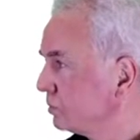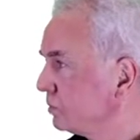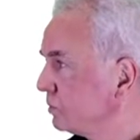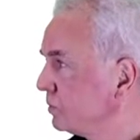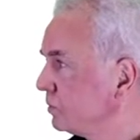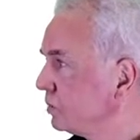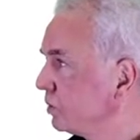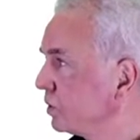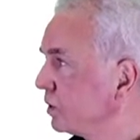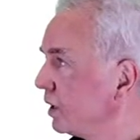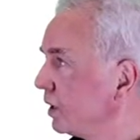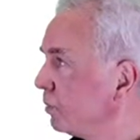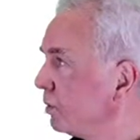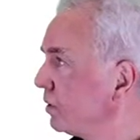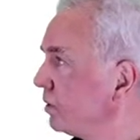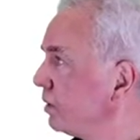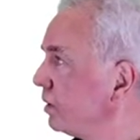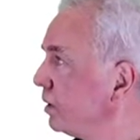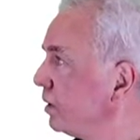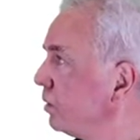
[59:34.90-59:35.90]
what
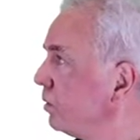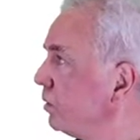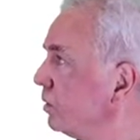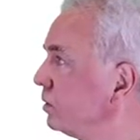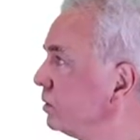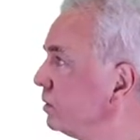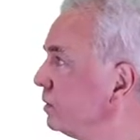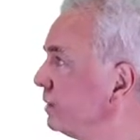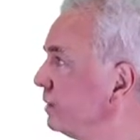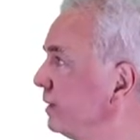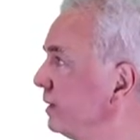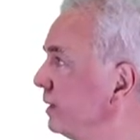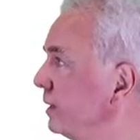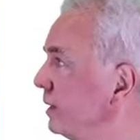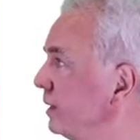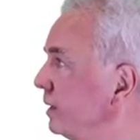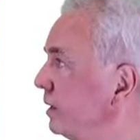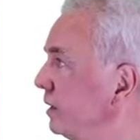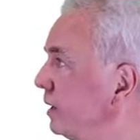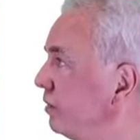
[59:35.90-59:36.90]
happens now,
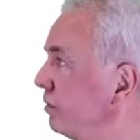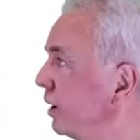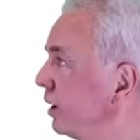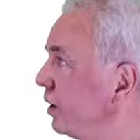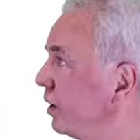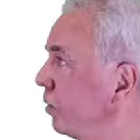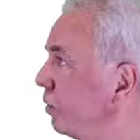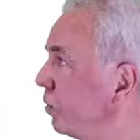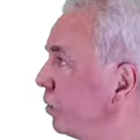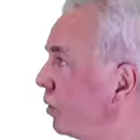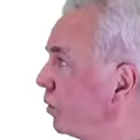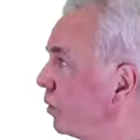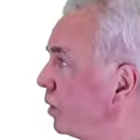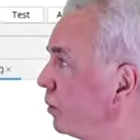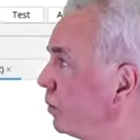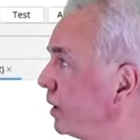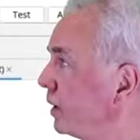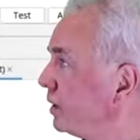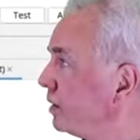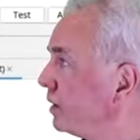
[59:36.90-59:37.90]
if I now
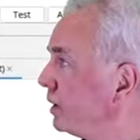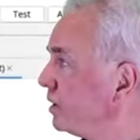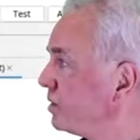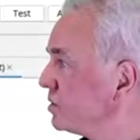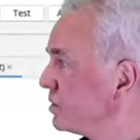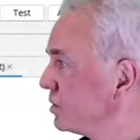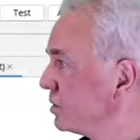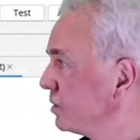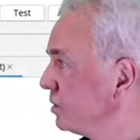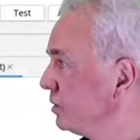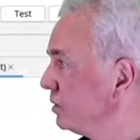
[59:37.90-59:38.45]
run my test,